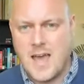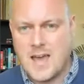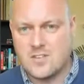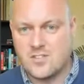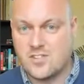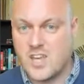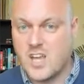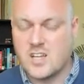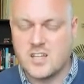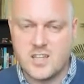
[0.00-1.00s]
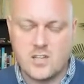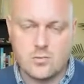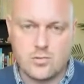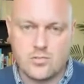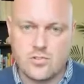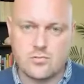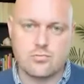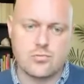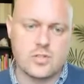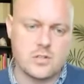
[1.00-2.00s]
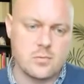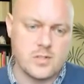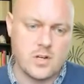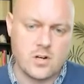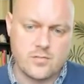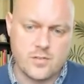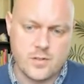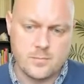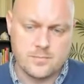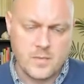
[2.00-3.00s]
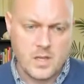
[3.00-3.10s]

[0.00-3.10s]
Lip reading: and scaling things was just really, really hard for them.